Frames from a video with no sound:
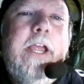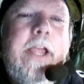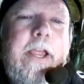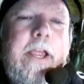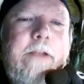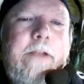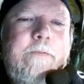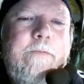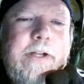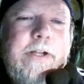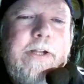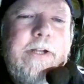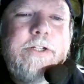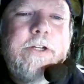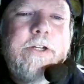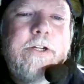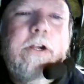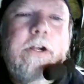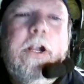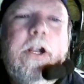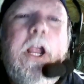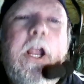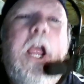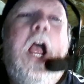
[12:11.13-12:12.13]

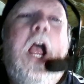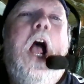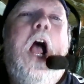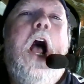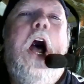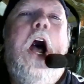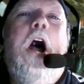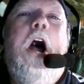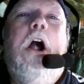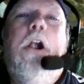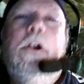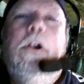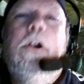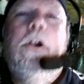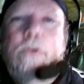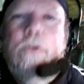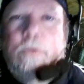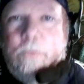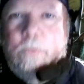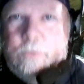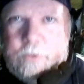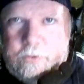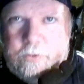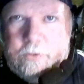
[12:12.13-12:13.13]
adventure, are
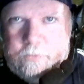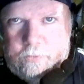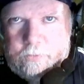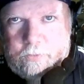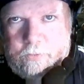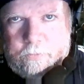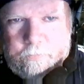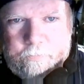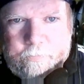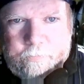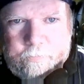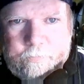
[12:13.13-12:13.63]
oozes.